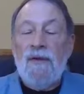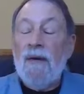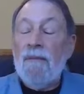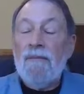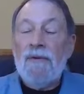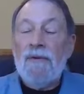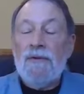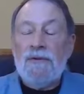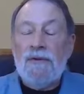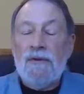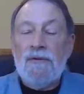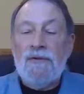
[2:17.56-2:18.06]

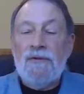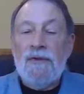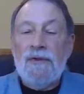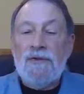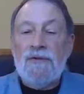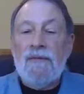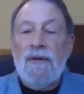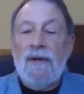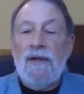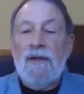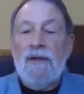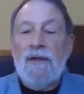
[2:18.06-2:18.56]
temperature
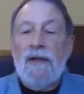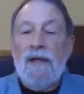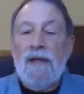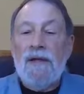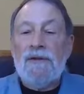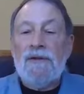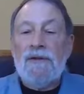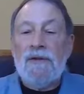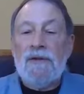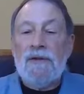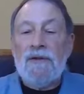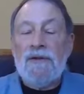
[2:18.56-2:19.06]

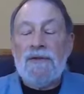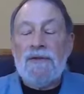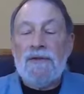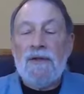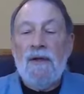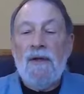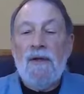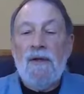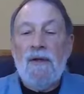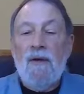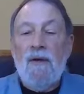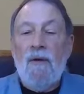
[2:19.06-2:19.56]
dysregulations,
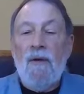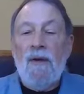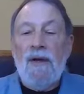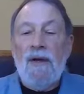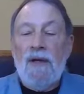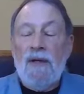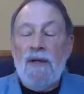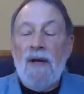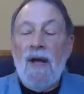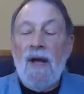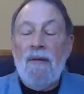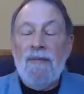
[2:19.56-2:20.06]

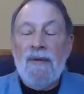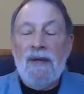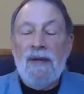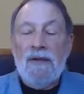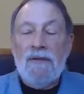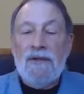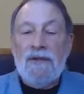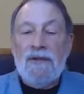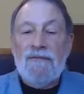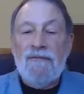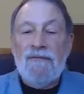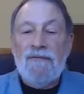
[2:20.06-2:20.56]

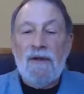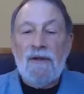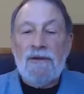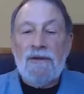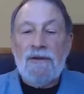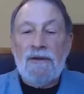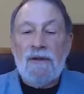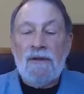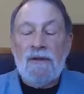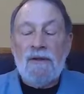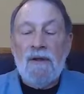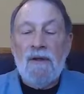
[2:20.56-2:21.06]
autonomic
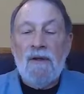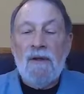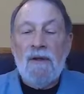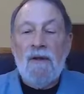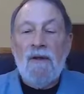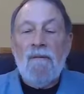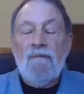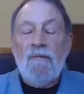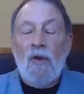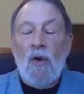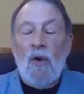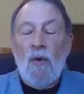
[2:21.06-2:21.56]
dysfunction,
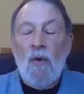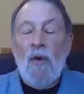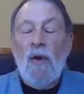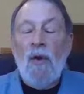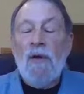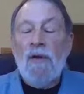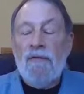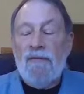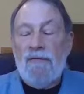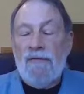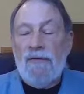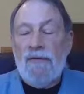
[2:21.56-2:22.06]

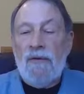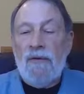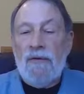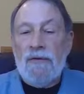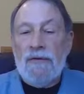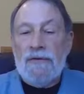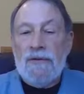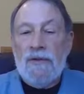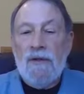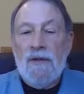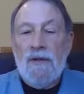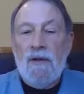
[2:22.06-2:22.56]
all of
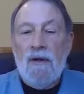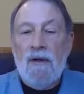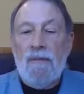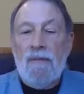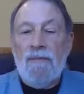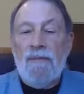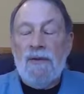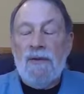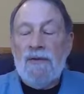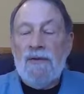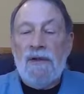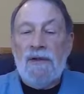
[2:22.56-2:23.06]
those
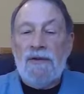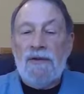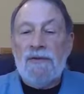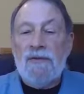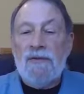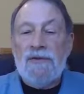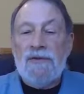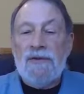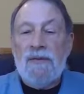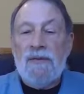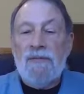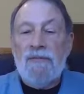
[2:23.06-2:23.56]
are
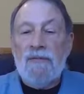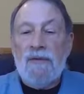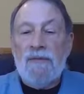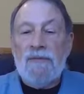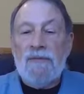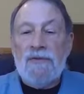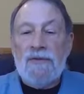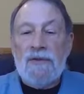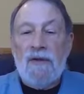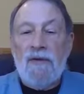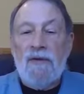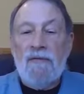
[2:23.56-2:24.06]
potential
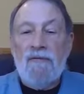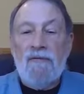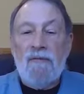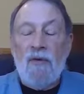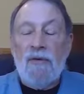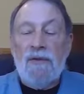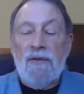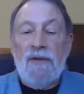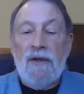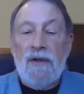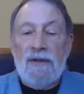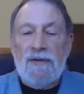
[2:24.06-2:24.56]
symptoms of
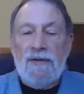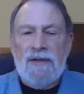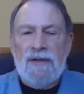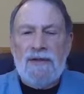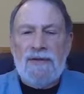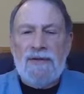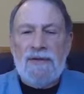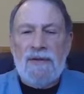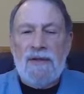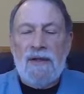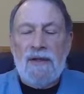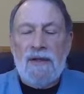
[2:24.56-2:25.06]
mold
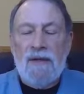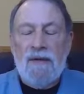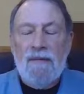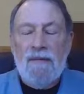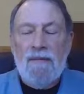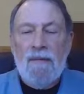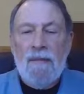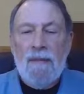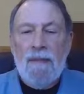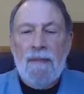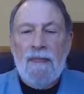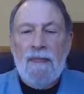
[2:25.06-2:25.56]
toxicity.
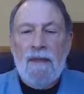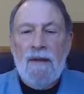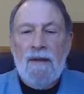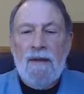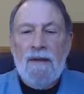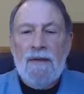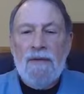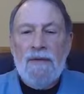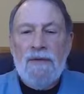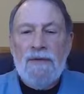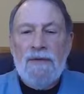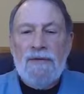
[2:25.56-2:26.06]

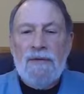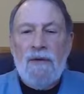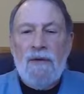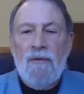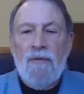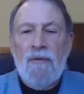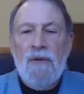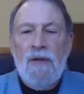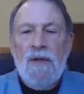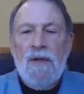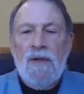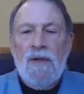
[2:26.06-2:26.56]

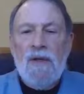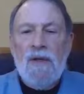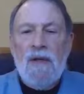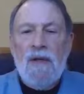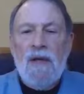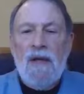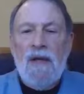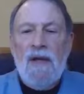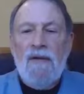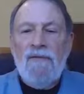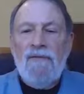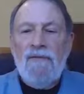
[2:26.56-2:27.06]
So
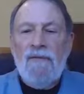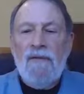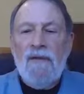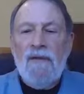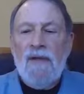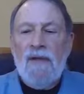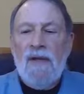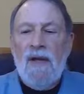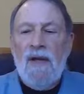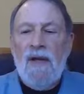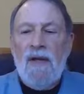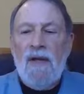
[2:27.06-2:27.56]
if
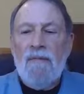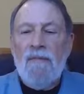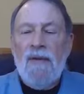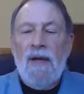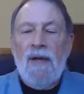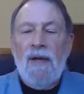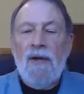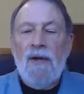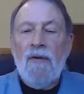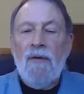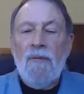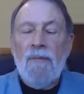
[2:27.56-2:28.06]
a
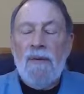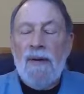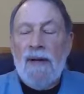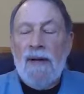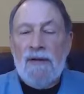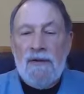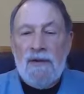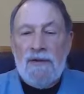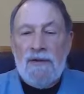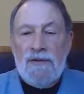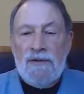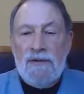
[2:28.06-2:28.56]
medical
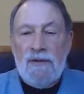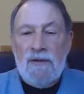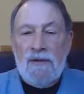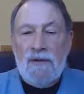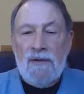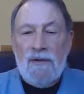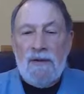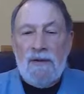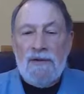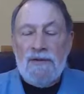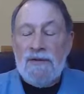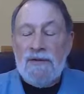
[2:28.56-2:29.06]

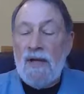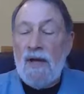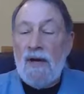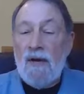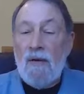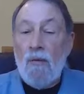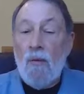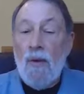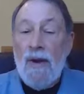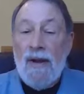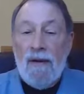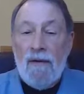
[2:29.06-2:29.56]
practitioner is not
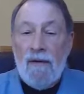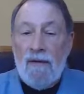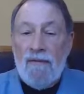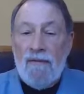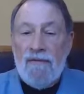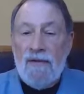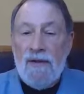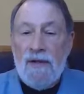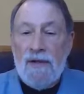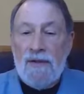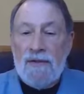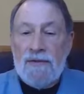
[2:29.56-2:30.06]
aware
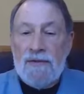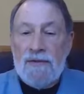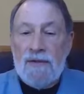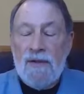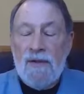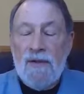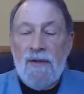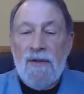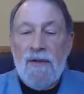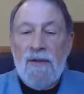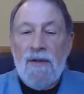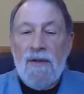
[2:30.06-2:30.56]
of this,